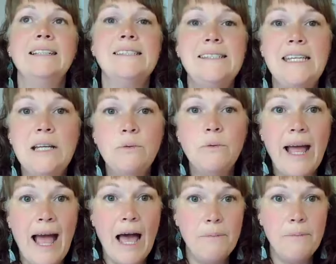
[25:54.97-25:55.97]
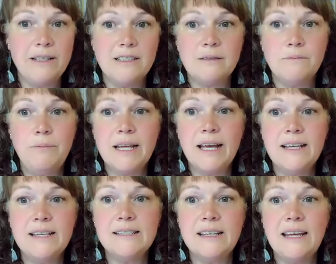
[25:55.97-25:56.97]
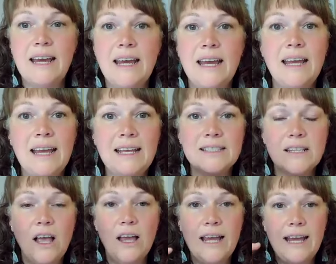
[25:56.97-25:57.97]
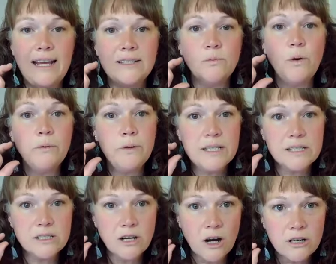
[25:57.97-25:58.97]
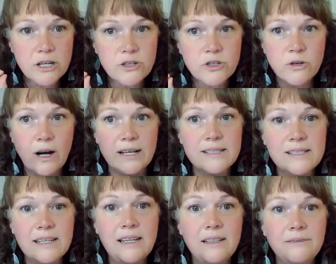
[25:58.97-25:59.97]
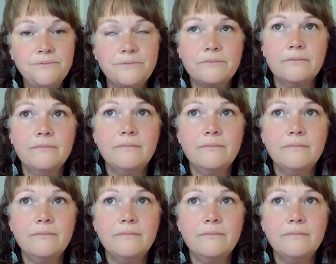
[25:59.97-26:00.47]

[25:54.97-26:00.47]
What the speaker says: and see what happens because it's it's when we start to trust it